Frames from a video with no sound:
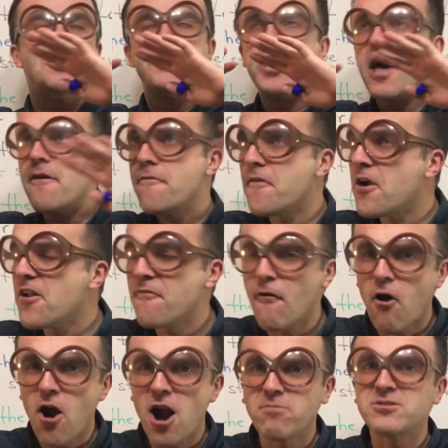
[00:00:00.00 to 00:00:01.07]
different
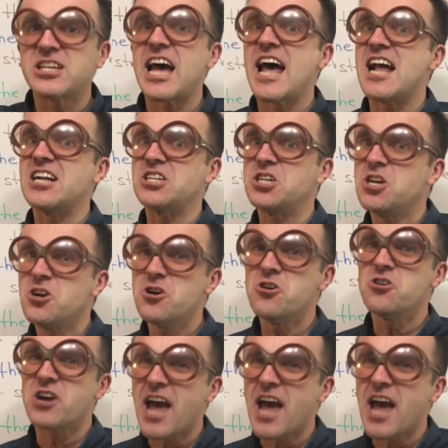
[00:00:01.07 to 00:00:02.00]
forms and you